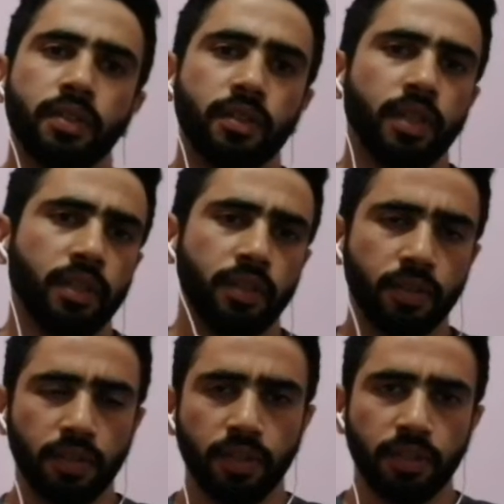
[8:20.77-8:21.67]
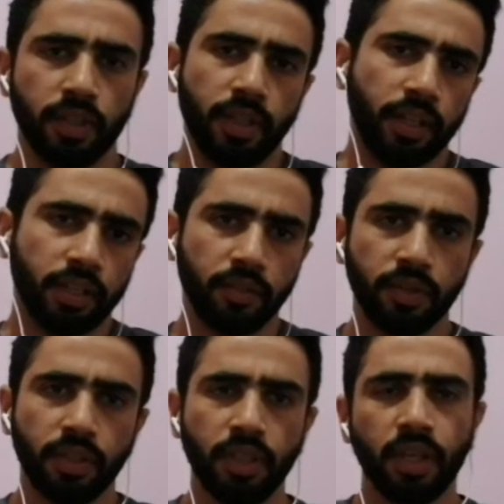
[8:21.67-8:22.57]
that
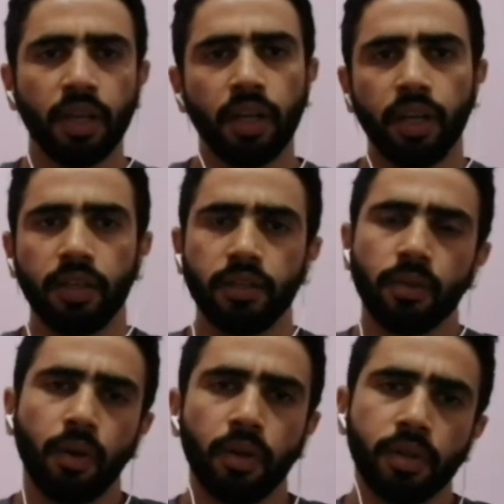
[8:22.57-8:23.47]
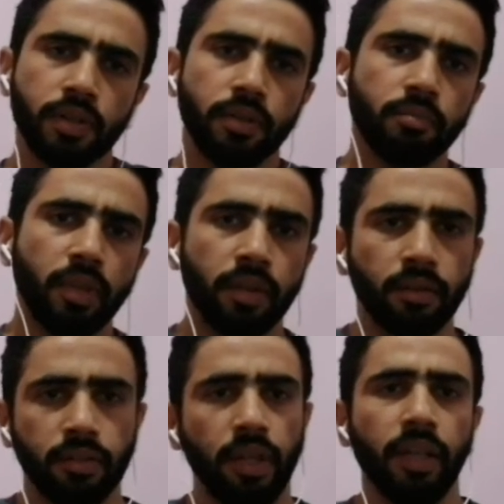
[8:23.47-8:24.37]
activity is on resume
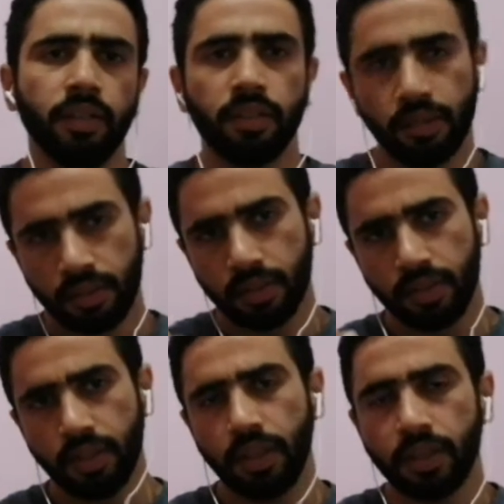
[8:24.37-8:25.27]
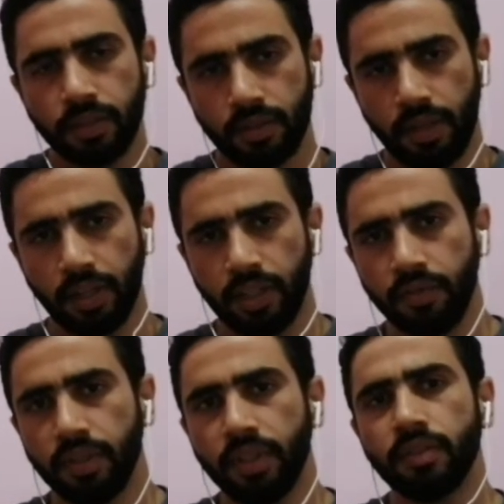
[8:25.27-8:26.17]
method. That is the
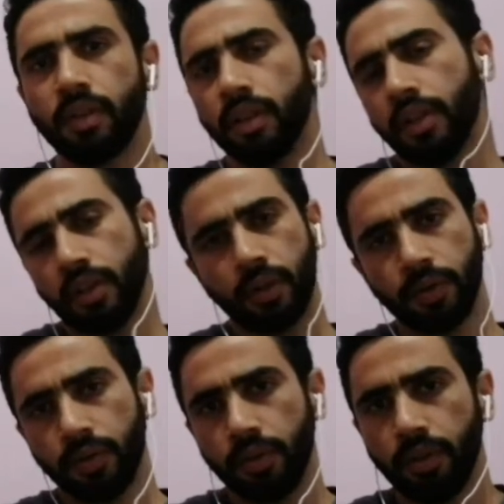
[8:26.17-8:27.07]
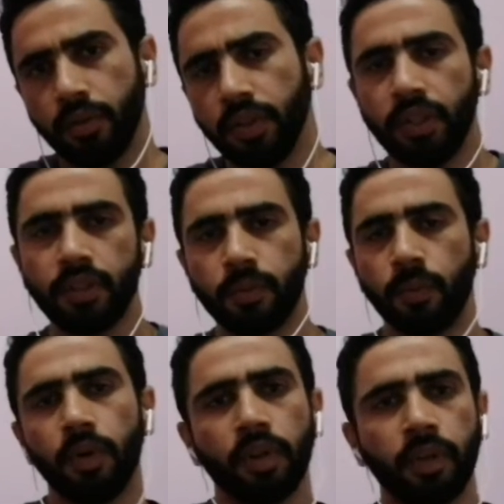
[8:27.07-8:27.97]
activity is continuing its
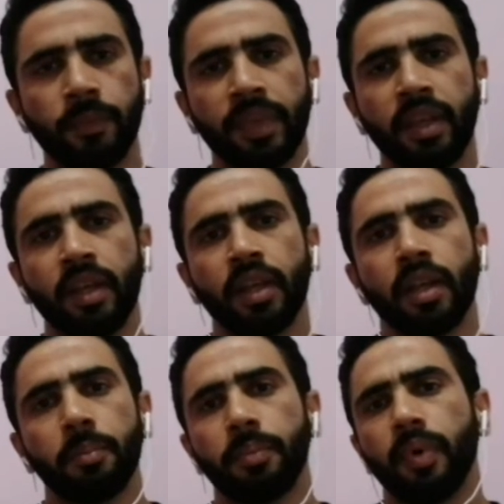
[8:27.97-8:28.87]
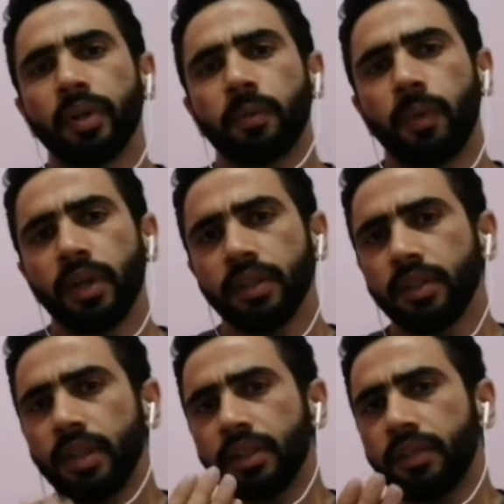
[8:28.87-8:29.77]
work. But once
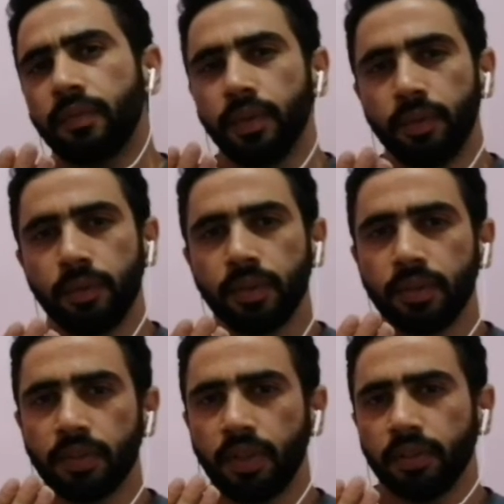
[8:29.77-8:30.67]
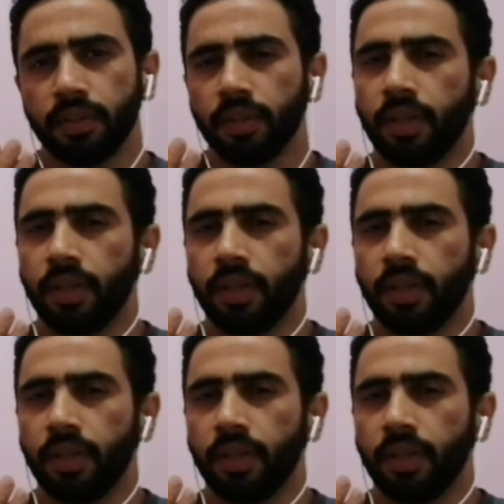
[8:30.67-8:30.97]
that view start